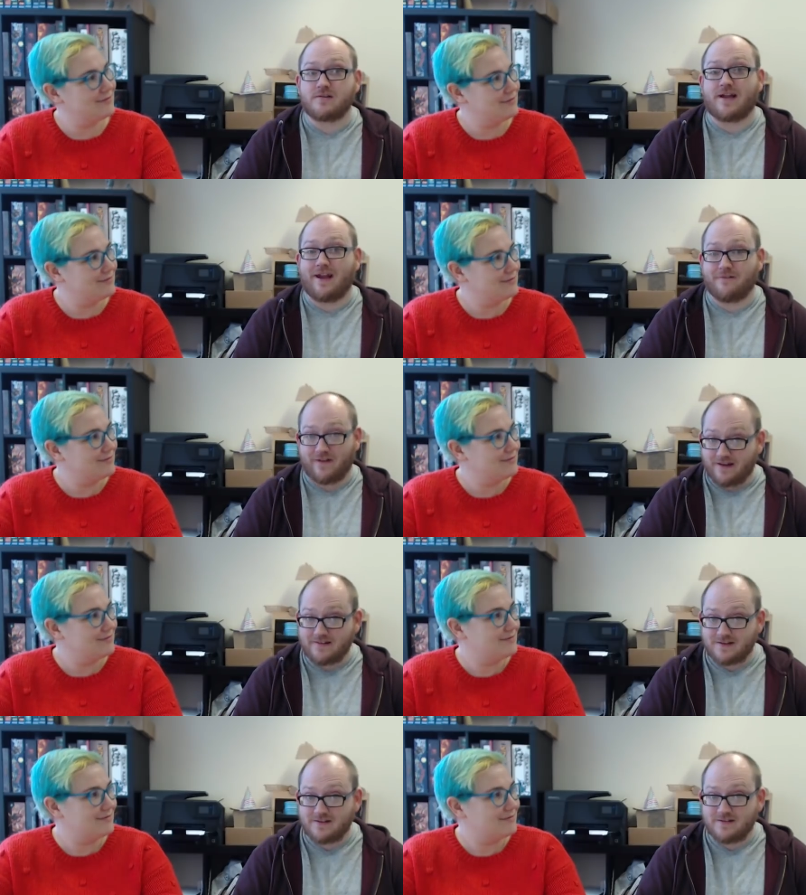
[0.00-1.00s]
Speaker 1: day
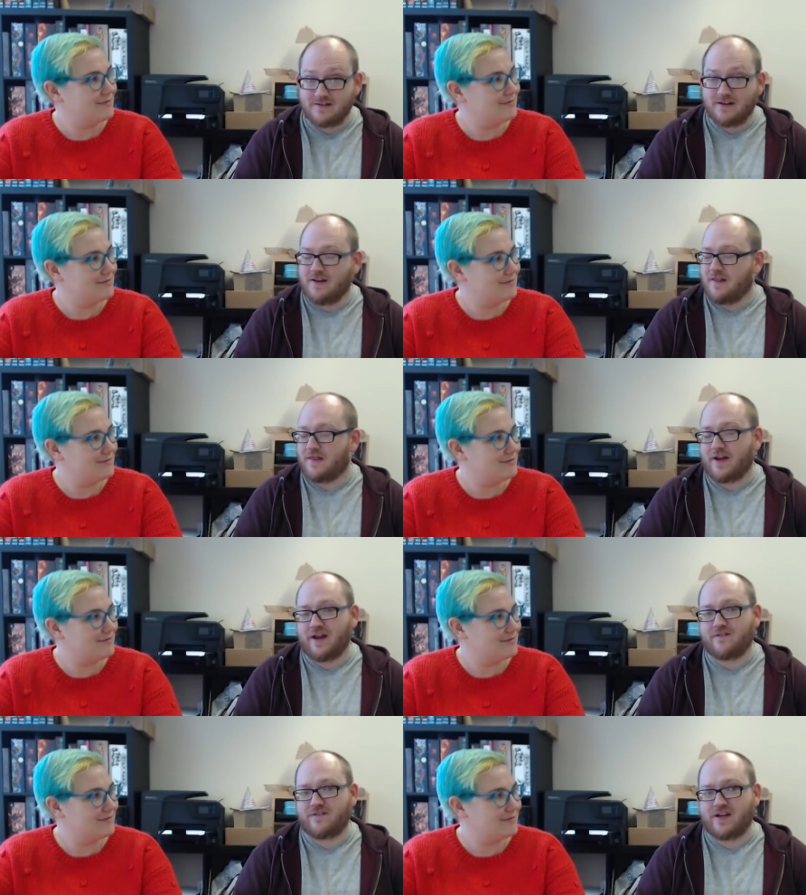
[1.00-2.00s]
event.
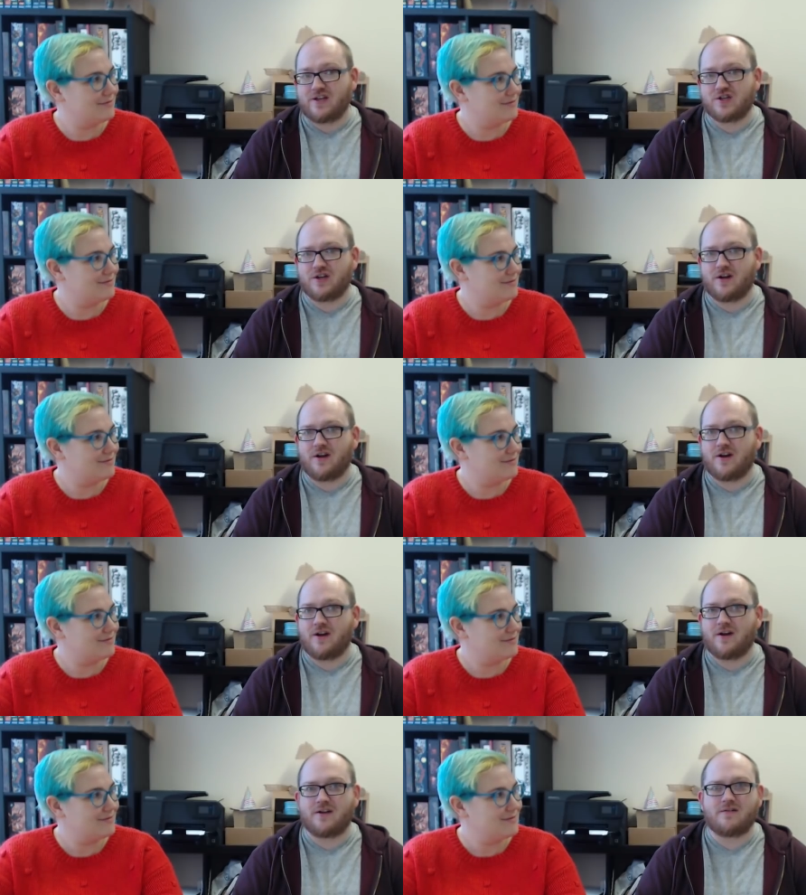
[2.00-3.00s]
They
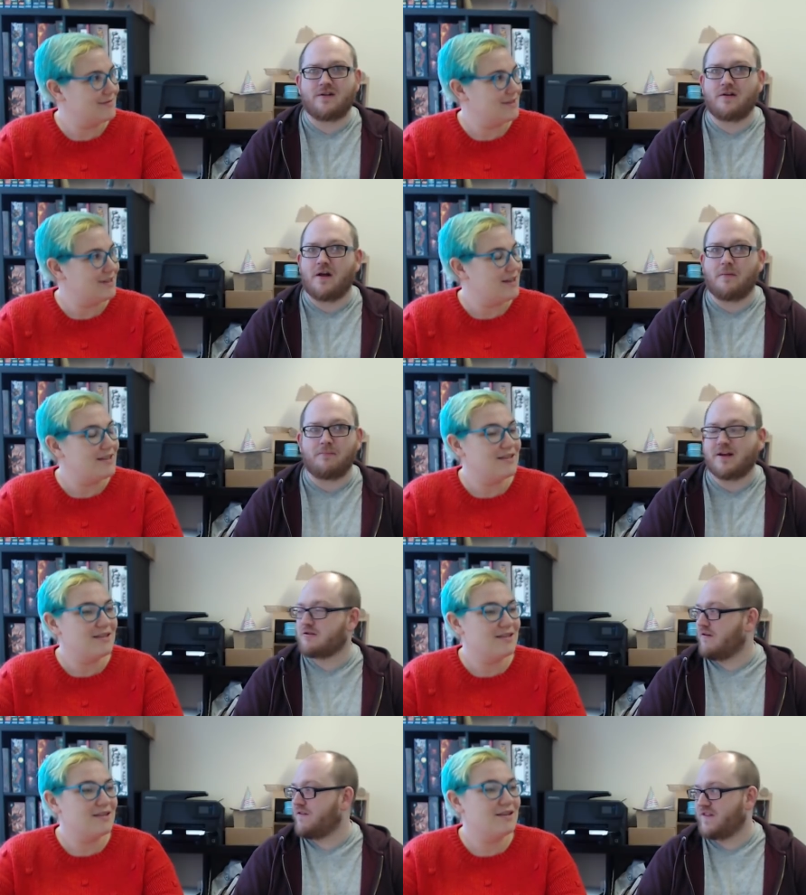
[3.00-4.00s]
feature a
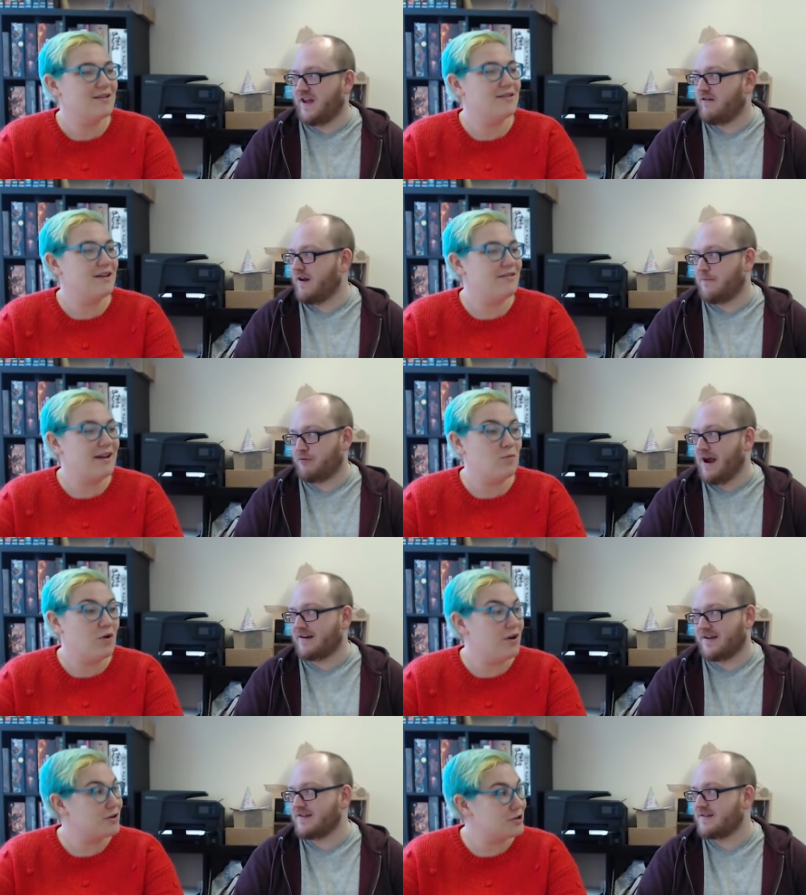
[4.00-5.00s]
mixture of theory, theory and
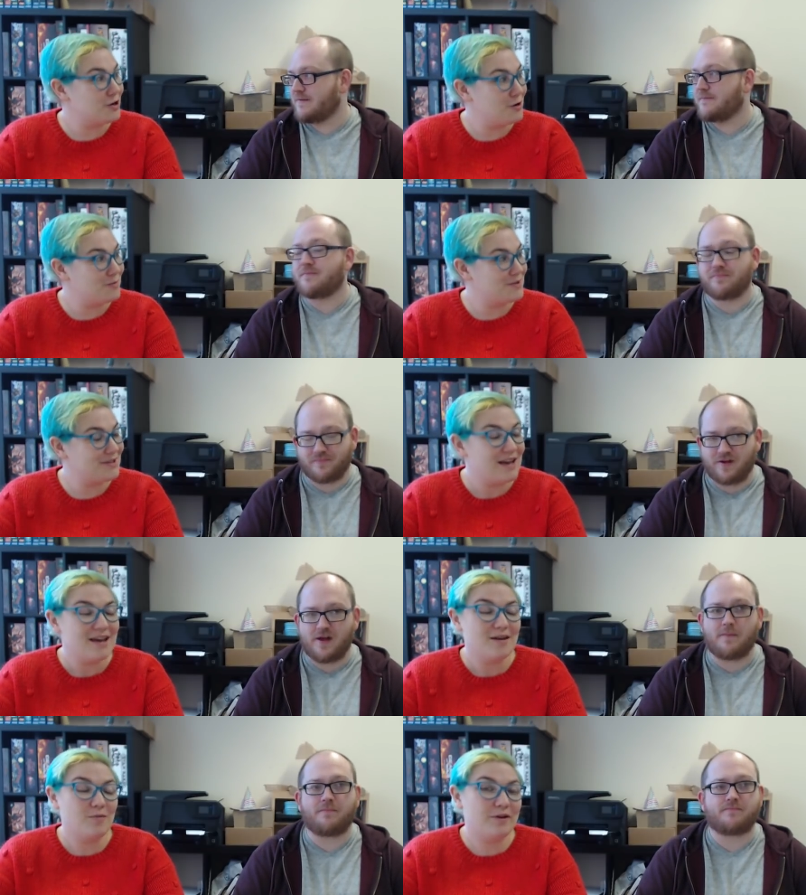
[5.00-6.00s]
practice. workshops.
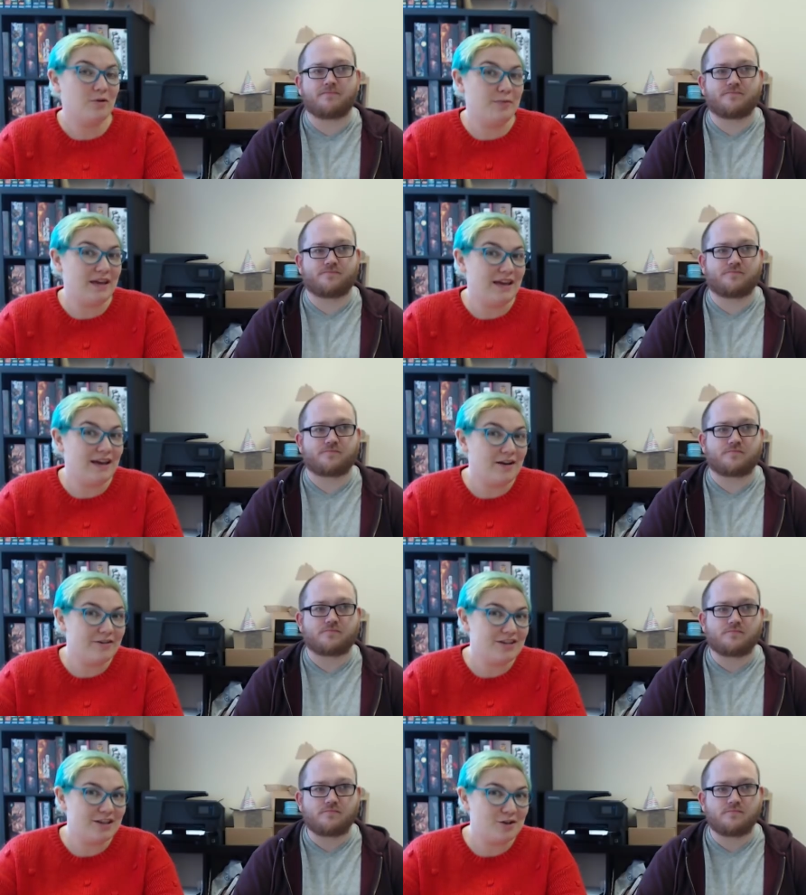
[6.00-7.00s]
Yeah.
Speaker 2: We'll be
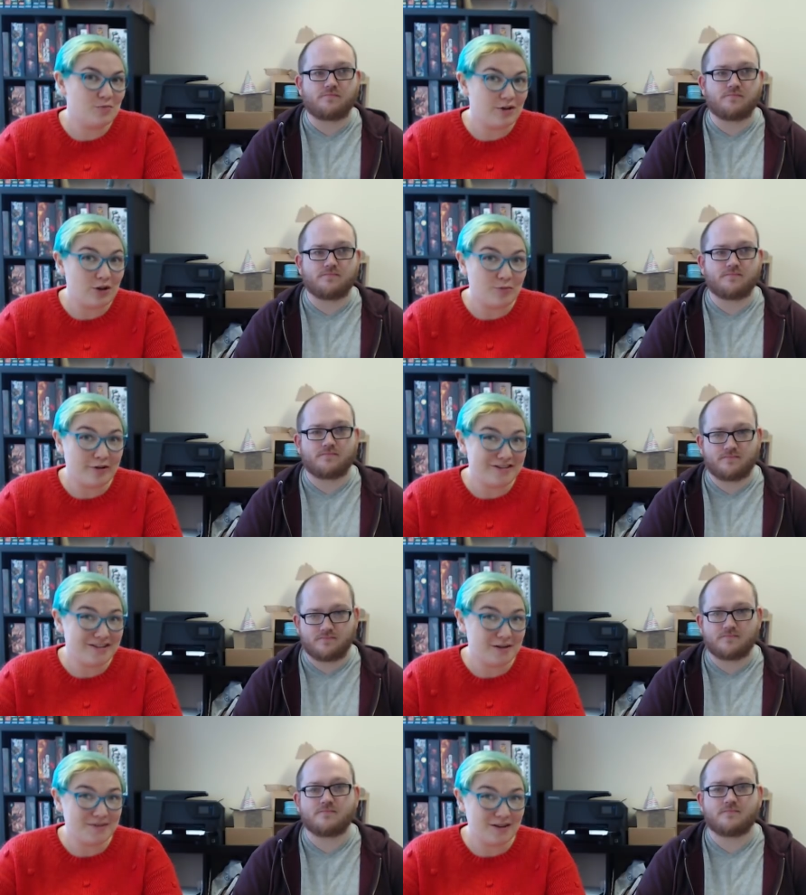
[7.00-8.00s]
encouraging you to bring your
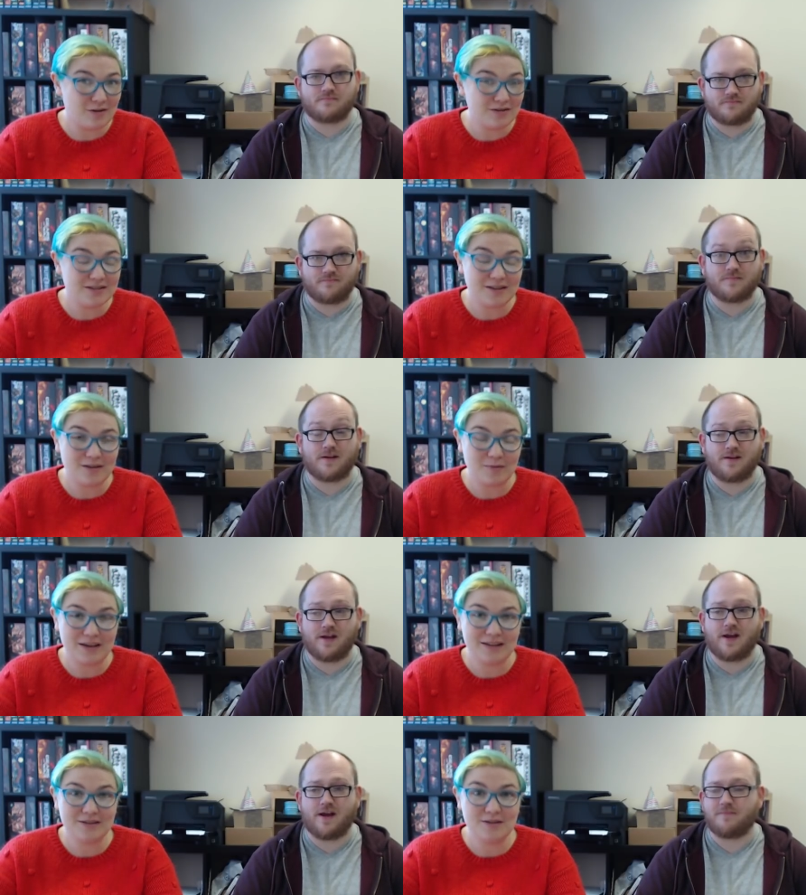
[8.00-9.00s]
prototypes along so that
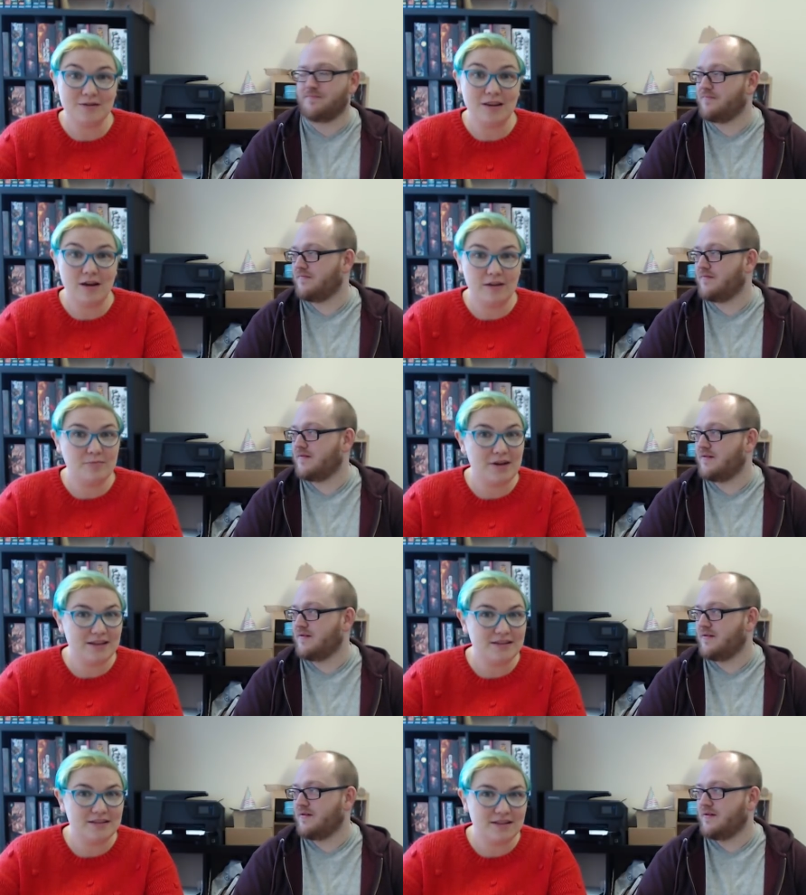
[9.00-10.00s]
we yeah. can do live
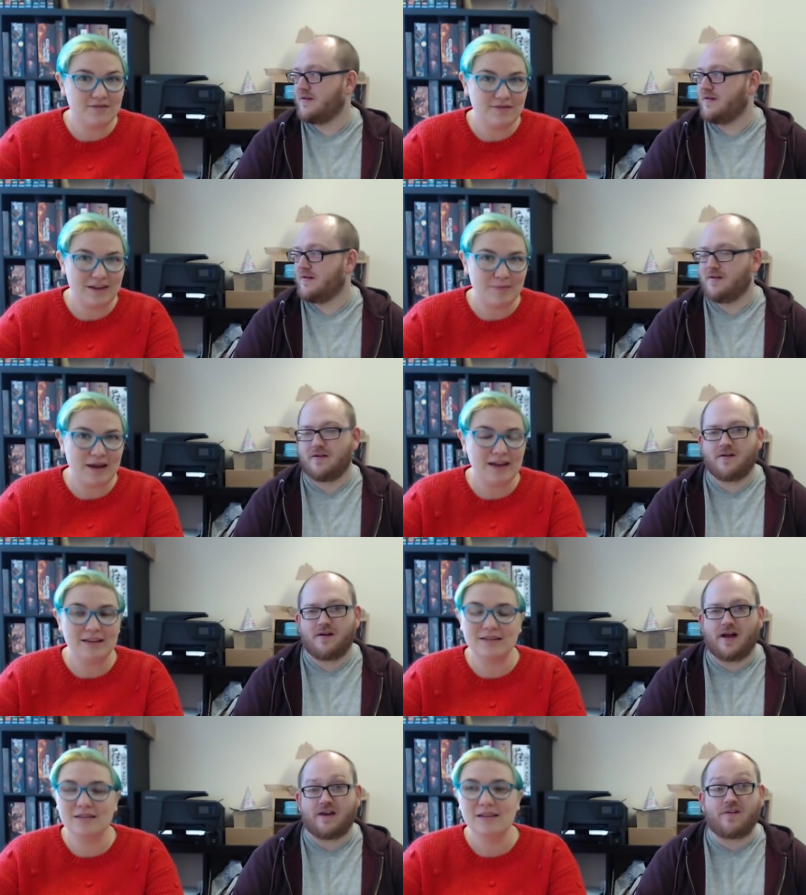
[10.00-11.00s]
playtesting and
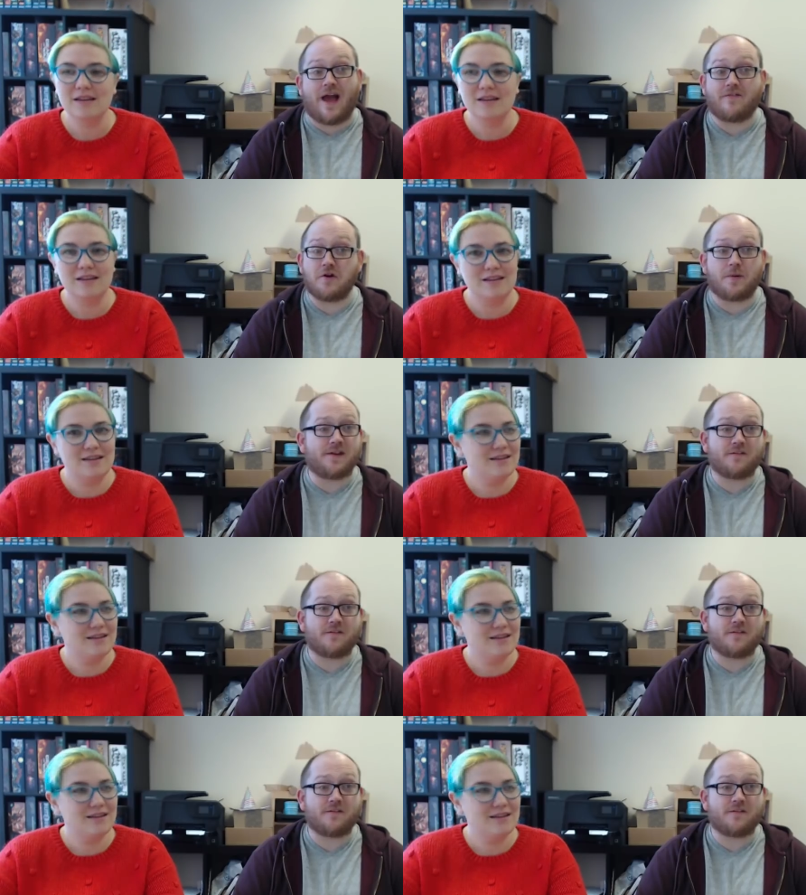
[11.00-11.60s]
feedback. And, and
Speaker 1: if you haven't got one, that's